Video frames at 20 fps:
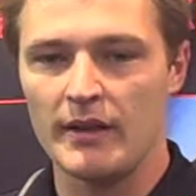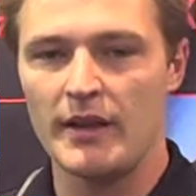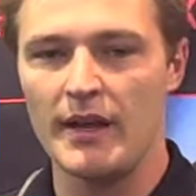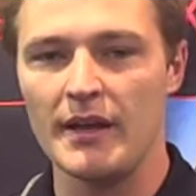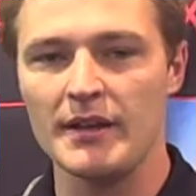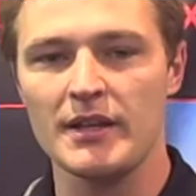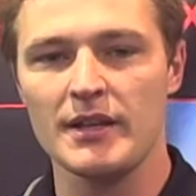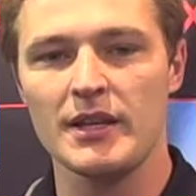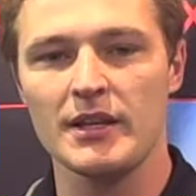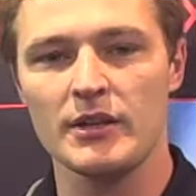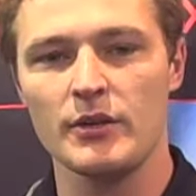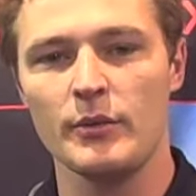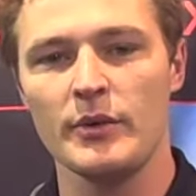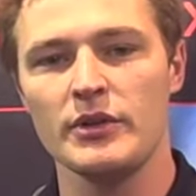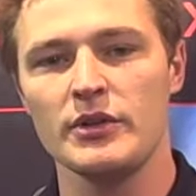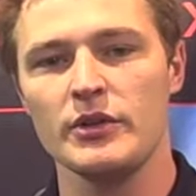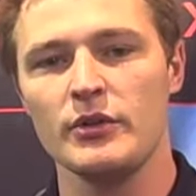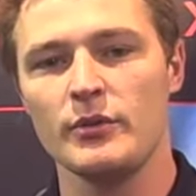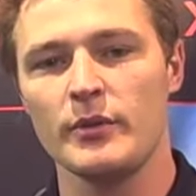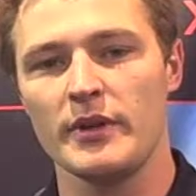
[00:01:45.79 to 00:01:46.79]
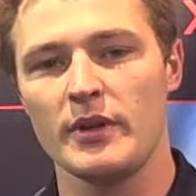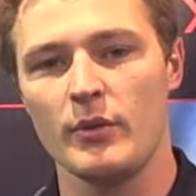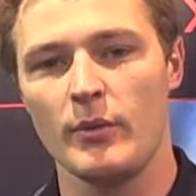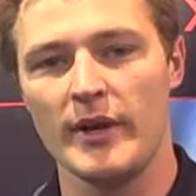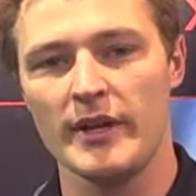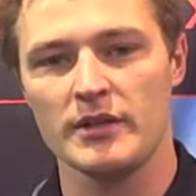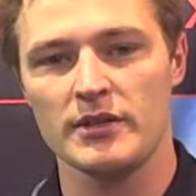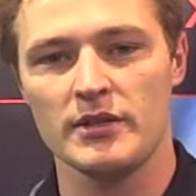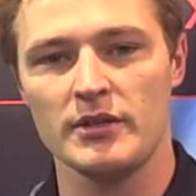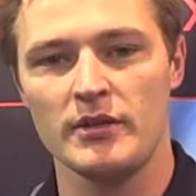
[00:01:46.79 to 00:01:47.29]
The other thing that we do with the
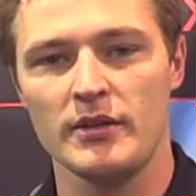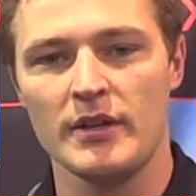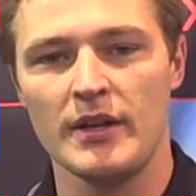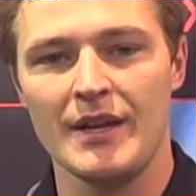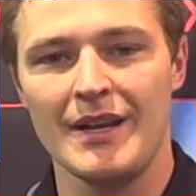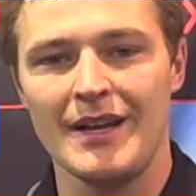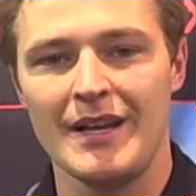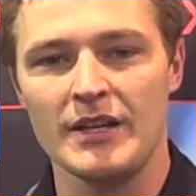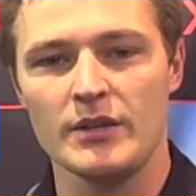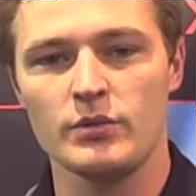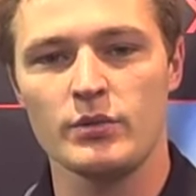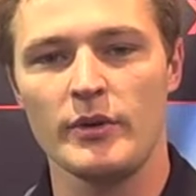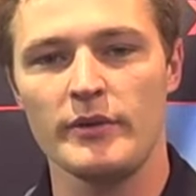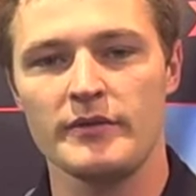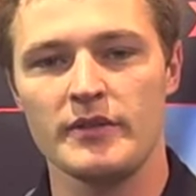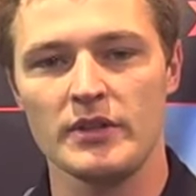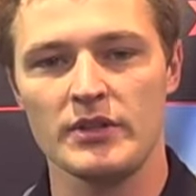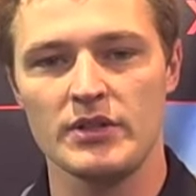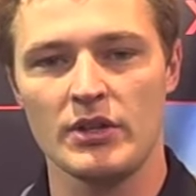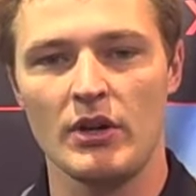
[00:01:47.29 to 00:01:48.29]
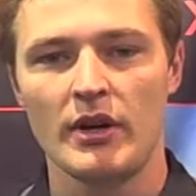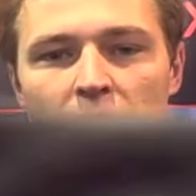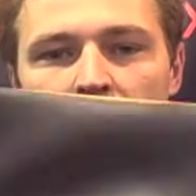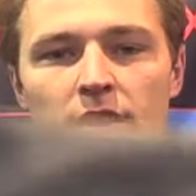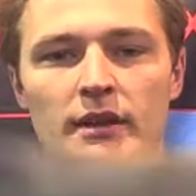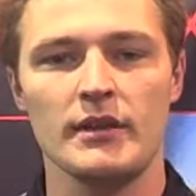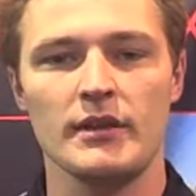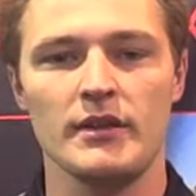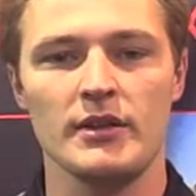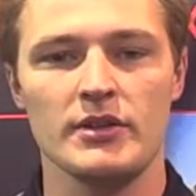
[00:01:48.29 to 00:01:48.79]
wetsuit is we've
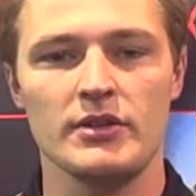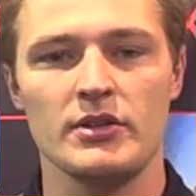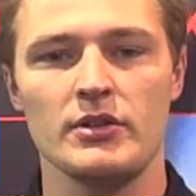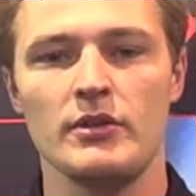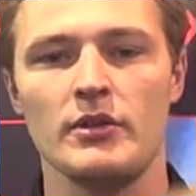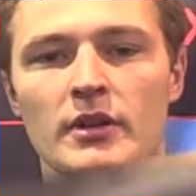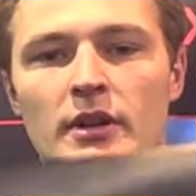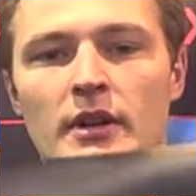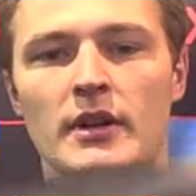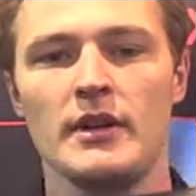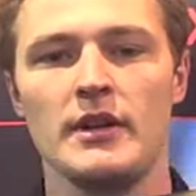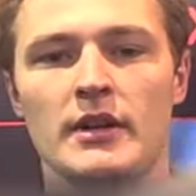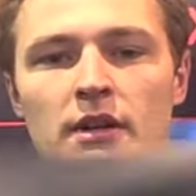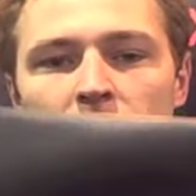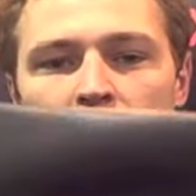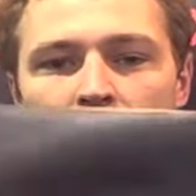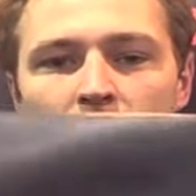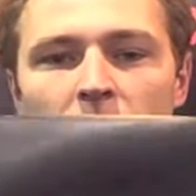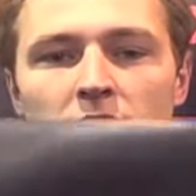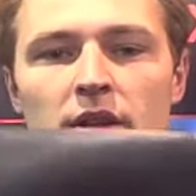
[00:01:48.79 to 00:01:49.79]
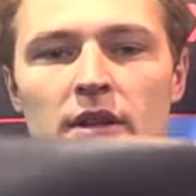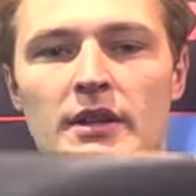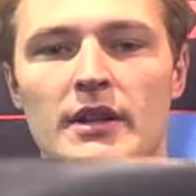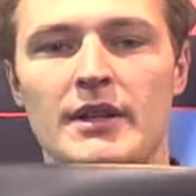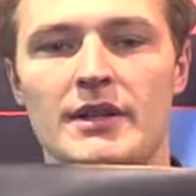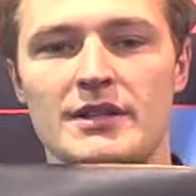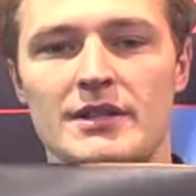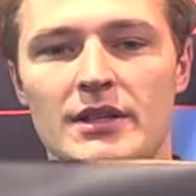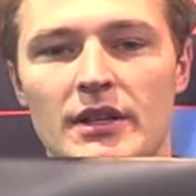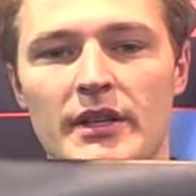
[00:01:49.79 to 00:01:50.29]
designed the suit so that
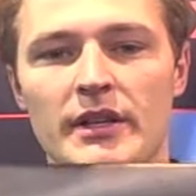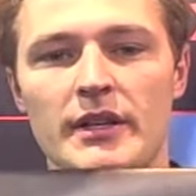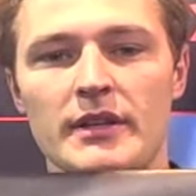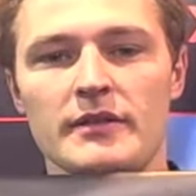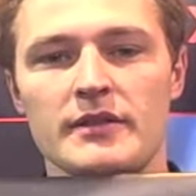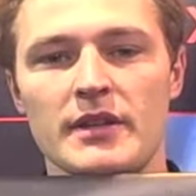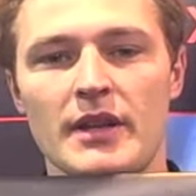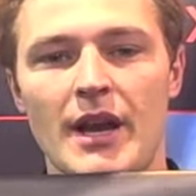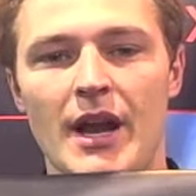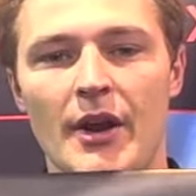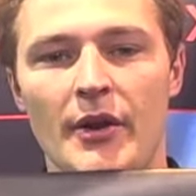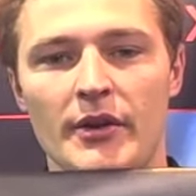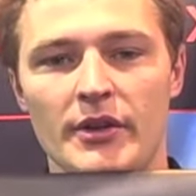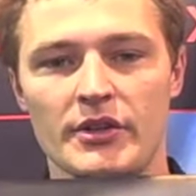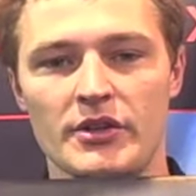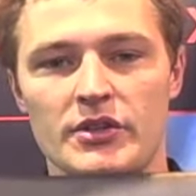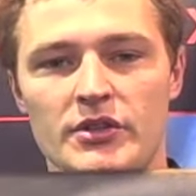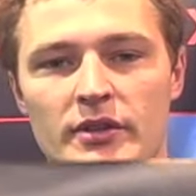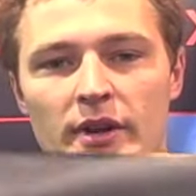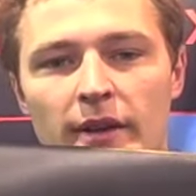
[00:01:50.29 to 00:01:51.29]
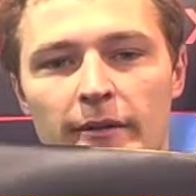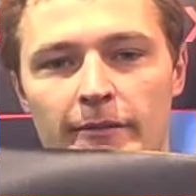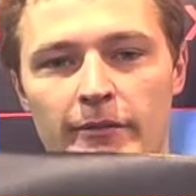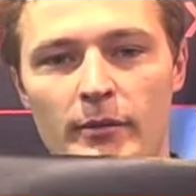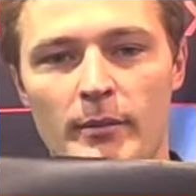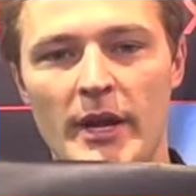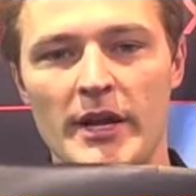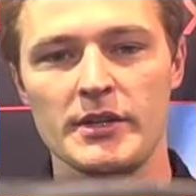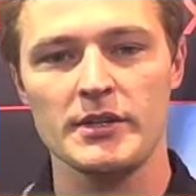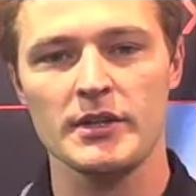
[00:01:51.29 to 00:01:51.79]
the sleeves are in a straight
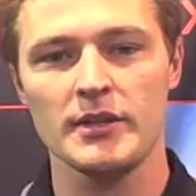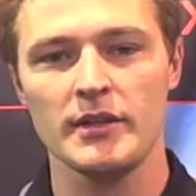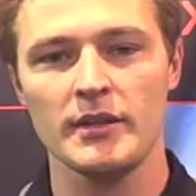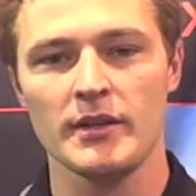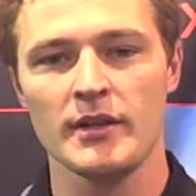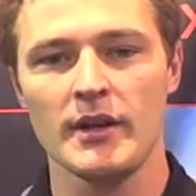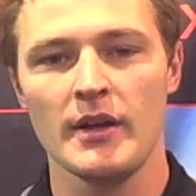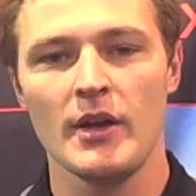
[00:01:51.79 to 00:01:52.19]
formation.